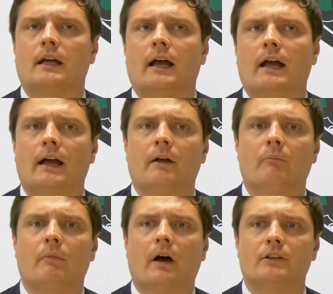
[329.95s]

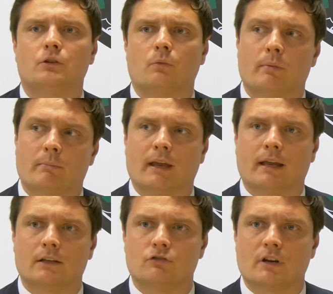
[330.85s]
and you will be paying
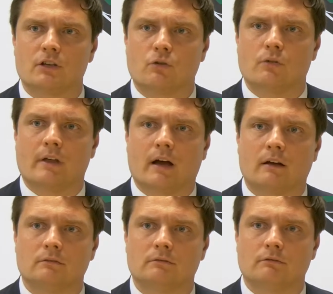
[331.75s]
interest on that
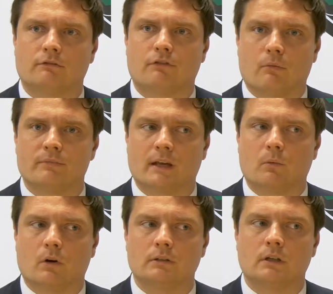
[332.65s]
from day
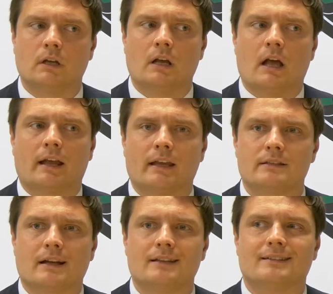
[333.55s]
one. I guess
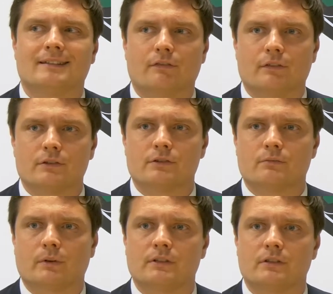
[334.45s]
that differs
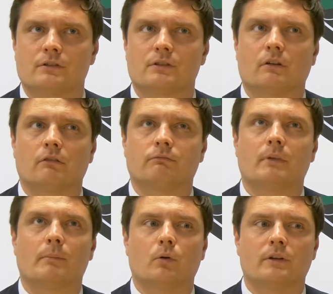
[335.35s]
when you sort of
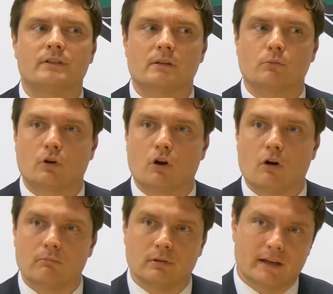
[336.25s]
maybe go into the more
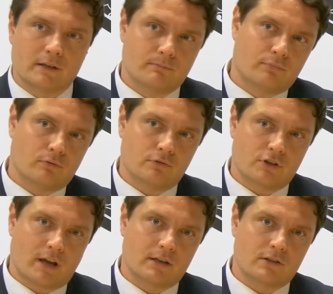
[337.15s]
complex
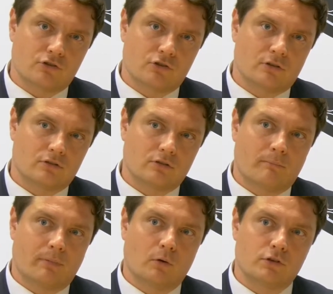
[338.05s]
projects. As you sort of
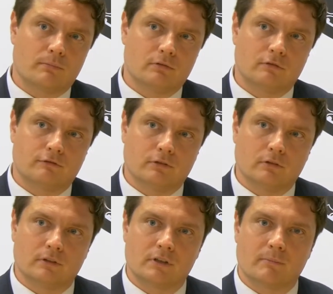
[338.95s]
build your
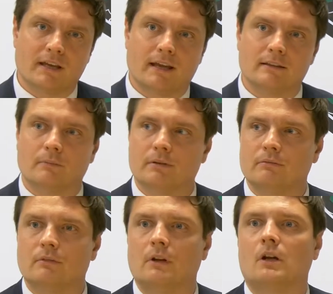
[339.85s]
portfolio, you might end up in
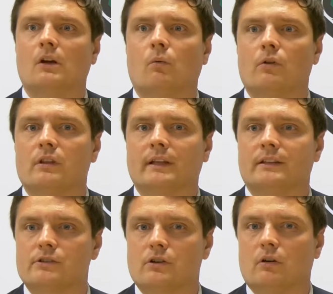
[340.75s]
what the
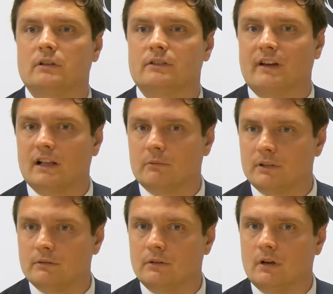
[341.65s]
lenders call a development,
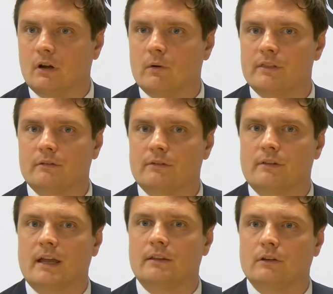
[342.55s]
where
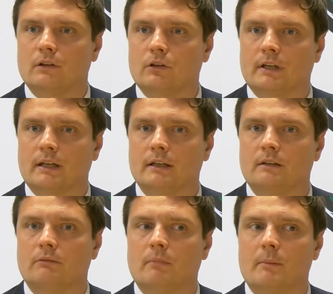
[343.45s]
they're looking at
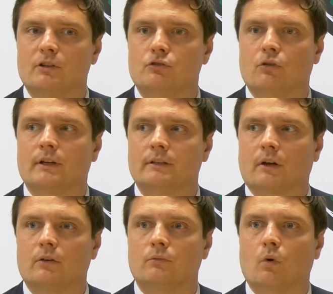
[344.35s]
maybe drawing
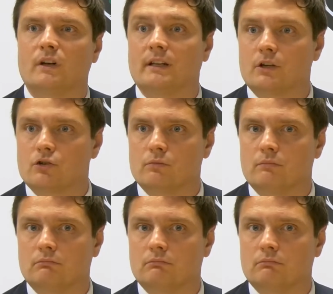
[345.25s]
down one initial